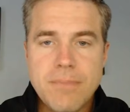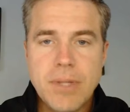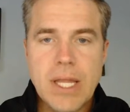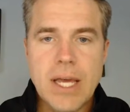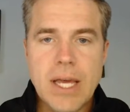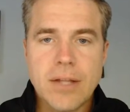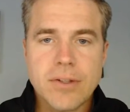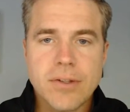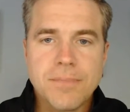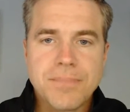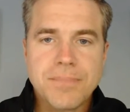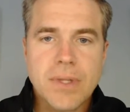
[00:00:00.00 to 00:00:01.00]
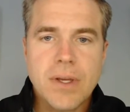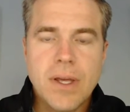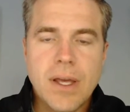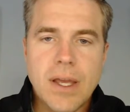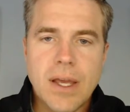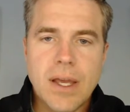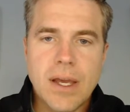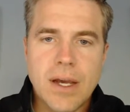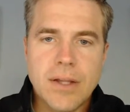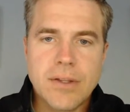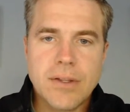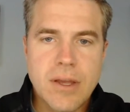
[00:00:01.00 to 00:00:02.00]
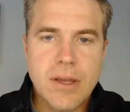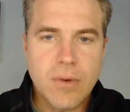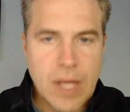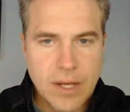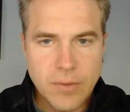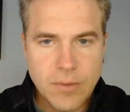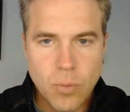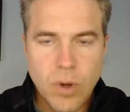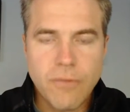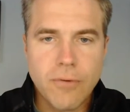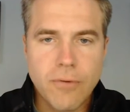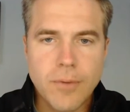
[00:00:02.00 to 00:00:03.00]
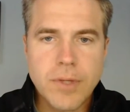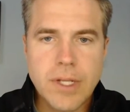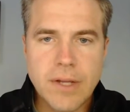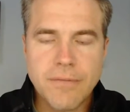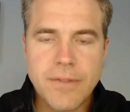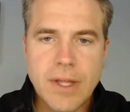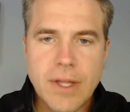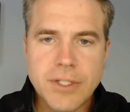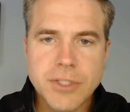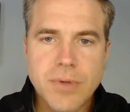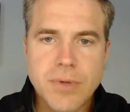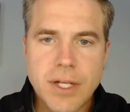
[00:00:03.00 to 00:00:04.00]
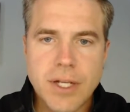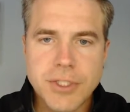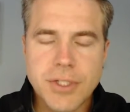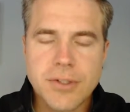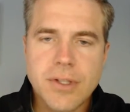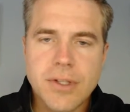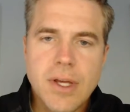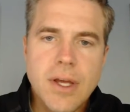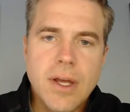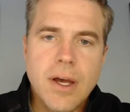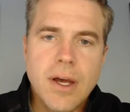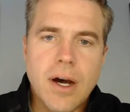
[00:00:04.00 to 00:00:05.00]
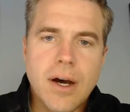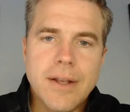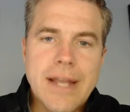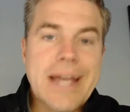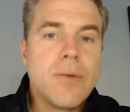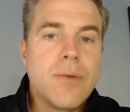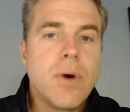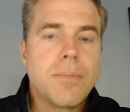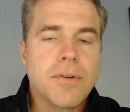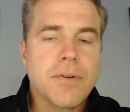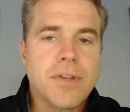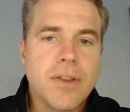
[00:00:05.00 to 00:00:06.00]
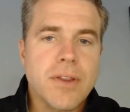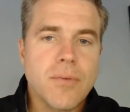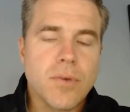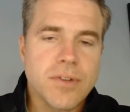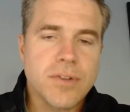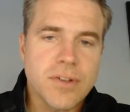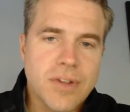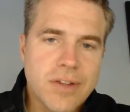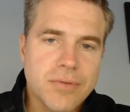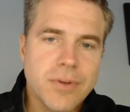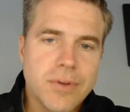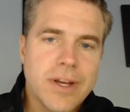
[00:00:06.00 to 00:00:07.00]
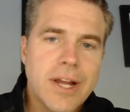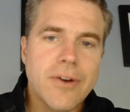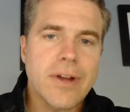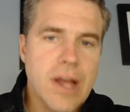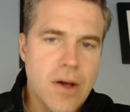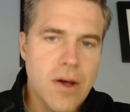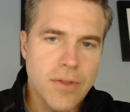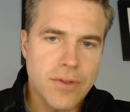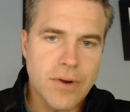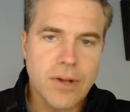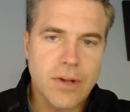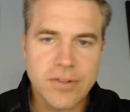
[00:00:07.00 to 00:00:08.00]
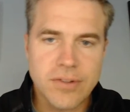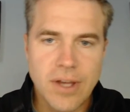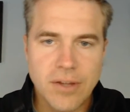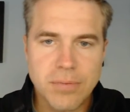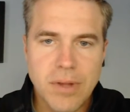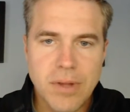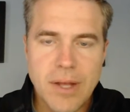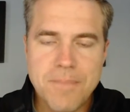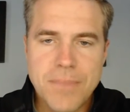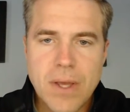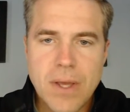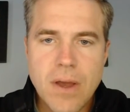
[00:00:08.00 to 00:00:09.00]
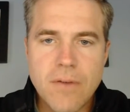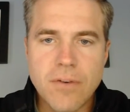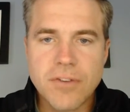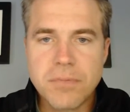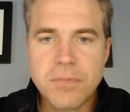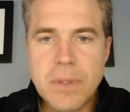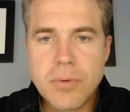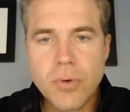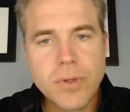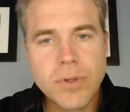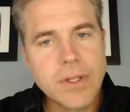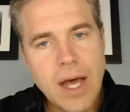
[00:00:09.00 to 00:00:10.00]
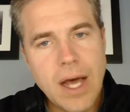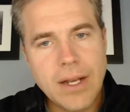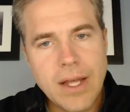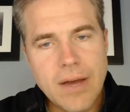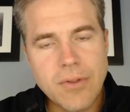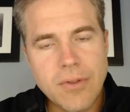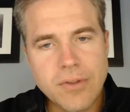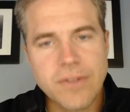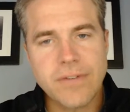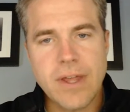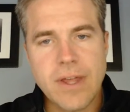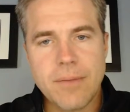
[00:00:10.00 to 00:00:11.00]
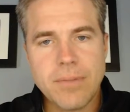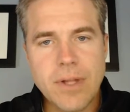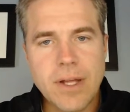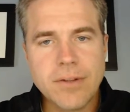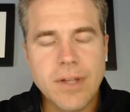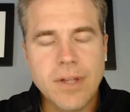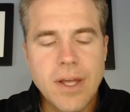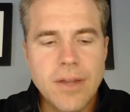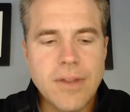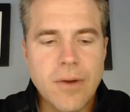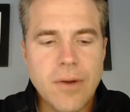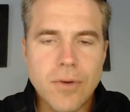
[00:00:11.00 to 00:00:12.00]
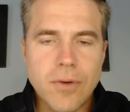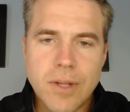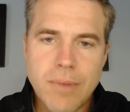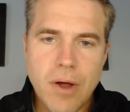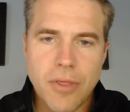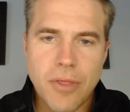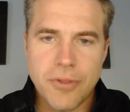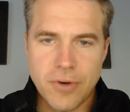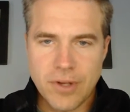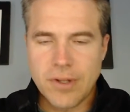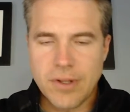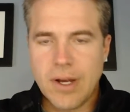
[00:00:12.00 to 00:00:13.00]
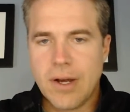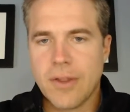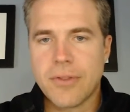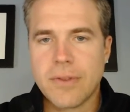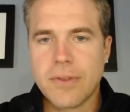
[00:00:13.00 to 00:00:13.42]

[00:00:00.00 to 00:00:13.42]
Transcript: plans and they had well-formulated if-then strategies, 91% of them were successful in carrying out their exercise plan. Versus people who did not have those if-then plans, they were only about 39%